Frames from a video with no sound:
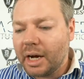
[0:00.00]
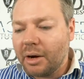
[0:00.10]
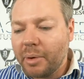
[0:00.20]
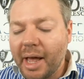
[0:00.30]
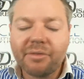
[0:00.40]

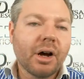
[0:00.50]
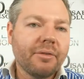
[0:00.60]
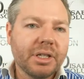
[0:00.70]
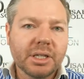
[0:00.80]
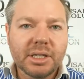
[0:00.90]
We have to
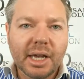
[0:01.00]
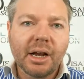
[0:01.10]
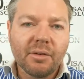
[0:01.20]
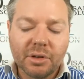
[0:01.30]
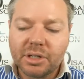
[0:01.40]
obviously take
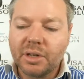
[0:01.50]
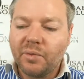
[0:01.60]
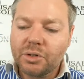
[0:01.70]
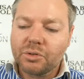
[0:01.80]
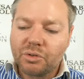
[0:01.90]
care of those
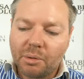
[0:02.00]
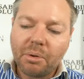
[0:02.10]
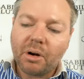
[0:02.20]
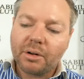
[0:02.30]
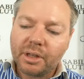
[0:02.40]
individuals who are
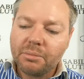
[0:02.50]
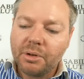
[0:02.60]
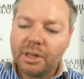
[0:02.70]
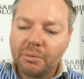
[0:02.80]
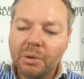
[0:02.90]
part of the
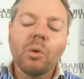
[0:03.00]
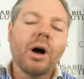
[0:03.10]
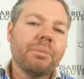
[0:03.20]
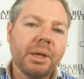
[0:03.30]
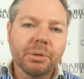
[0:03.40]
community, and we
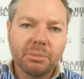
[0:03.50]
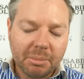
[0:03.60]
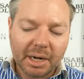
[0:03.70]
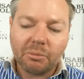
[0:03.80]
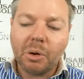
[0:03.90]
want people to be
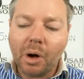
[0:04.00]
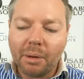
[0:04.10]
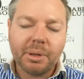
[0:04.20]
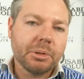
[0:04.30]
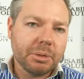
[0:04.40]
better, and we want
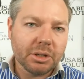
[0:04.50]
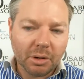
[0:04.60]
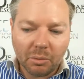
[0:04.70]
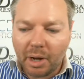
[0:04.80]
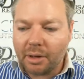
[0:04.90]
people to be
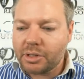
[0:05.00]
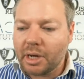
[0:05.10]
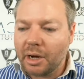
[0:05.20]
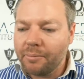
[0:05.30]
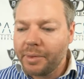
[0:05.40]
doing well.
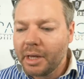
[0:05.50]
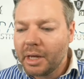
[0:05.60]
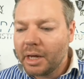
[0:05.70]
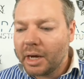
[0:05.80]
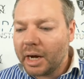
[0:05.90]
So,
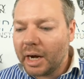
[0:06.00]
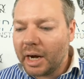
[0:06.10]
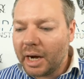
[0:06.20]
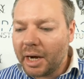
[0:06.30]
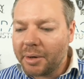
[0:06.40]

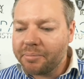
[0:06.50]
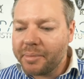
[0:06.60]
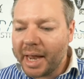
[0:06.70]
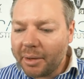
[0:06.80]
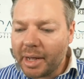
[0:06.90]

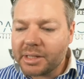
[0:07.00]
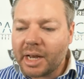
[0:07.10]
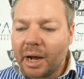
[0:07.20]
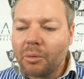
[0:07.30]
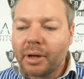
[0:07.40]
anyways,
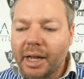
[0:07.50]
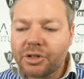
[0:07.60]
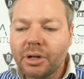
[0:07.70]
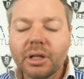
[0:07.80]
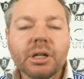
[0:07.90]
I will catch
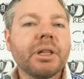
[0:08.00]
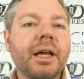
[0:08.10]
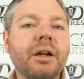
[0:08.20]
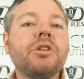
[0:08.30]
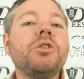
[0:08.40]
you a little bit
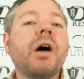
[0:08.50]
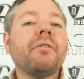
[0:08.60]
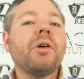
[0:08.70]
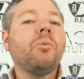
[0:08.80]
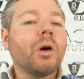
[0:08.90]
later. You have
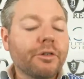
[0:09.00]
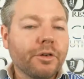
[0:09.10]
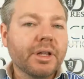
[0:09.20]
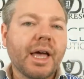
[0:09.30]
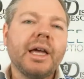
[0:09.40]
a wonderful
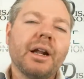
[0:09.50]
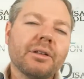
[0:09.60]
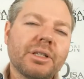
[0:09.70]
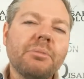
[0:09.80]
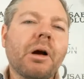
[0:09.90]
day, and I'll
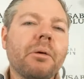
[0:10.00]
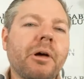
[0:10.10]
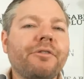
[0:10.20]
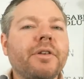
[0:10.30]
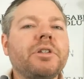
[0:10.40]
see you probably
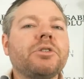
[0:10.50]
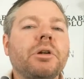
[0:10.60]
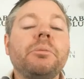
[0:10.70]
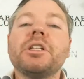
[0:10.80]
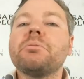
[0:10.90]
about 15, 20
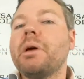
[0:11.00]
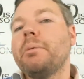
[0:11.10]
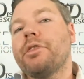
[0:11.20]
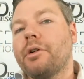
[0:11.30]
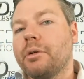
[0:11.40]
minutes, maybe
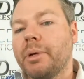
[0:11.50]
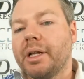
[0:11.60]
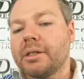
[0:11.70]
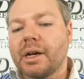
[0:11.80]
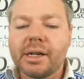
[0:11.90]
30
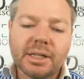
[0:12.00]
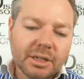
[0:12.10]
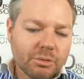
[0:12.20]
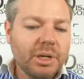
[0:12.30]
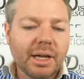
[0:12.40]
minutes. I got to take
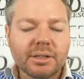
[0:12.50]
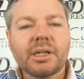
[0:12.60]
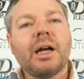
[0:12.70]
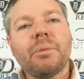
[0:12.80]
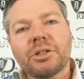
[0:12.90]
Sweetie
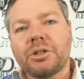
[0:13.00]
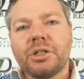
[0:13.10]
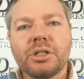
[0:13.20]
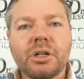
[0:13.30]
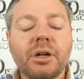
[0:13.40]
outside, make sure
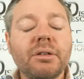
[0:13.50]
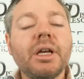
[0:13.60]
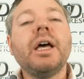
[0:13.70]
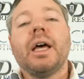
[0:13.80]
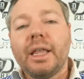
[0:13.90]
she's good,
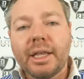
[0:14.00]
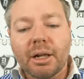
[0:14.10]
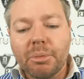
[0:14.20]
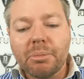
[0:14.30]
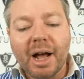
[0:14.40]
and then I'll
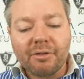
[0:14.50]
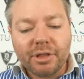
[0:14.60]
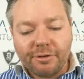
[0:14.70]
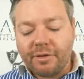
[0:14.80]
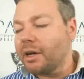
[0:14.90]
be back for the
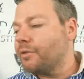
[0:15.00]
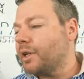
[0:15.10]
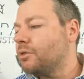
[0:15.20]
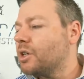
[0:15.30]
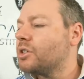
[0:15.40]
final video.
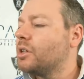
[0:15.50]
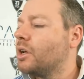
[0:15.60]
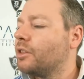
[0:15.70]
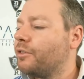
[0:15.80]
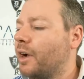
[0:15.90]
Just so you know,
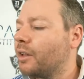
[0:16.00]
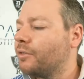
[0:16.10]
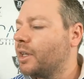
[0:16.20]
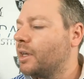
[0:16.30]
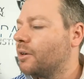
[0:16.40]
the final
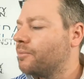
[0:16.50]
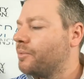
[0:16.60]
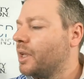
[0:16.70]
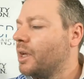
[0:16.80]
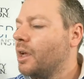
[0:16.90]
video
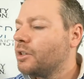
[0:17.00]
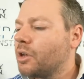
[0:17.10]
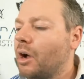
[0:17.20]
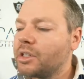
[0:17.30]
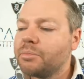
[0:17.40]

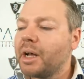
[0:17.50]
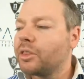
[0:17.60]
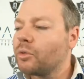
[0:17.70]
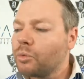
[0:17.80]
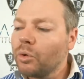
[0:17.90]
talks about
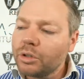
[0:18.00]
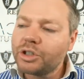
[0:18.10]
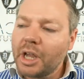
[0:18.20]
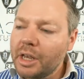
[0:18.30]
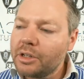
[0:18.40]
the rule
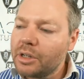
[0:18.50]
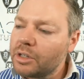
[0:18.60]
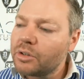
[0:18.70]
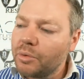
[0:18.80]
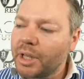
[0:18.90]

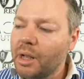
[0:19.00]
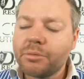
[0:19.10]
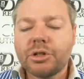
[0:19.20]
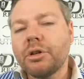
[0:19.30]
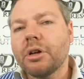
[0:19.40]
changes when it comes
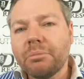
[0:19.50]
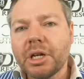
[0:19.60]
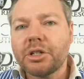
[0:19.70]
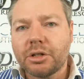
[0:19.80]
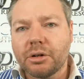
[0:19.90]
to
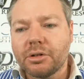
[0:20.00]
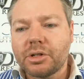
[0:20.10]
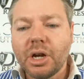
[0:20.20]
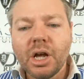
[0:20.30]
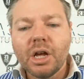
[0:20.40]
commissioners.
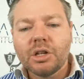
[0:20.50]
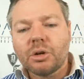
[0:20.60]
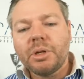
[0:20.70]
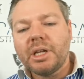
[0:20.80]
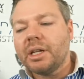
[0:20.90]
So
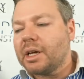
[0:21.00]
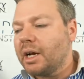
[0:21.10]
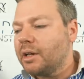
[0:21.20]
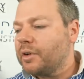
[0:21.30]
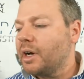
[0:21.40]
we did kind
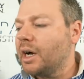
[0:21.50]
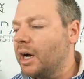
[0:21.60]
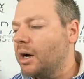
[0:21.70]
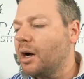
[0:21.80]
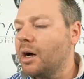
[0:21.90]
of
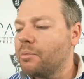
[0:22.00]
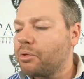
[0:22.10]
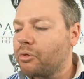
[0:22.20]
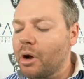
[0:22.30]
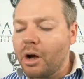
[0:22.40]
a
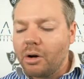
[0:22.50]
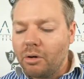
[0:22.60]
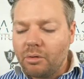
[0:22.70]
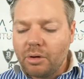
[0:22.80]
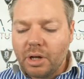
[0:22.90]

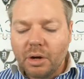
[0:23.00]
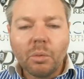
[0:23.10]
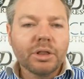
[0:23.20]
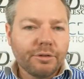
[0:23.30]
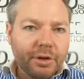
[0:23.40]
pro
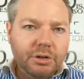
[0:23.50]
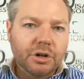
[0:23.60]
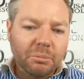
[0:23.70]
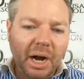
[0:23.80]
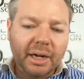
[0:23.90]
what the future
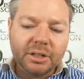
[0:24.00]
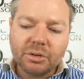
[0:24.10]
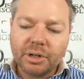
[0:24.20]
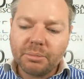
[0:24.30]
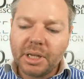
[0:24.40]
of Biden's
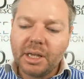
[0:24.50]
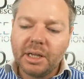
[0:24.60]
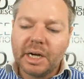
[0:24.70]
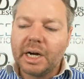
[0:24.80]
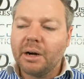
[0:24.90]
going to be
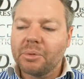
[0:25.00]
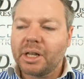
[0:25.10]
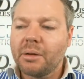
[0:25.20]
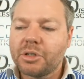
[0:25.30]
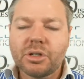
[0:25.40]
when it
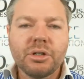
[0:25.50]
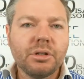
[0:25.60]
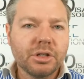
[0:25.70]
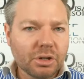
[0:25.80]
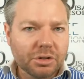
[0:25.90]
comes to
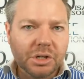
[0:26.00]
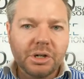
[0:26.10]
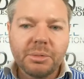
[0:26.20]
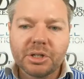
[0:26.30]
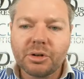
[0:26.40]
the Social Security
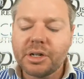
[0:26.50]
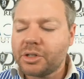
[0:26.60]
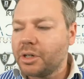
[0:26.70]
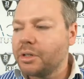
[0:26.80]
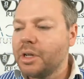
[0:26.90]
Administration.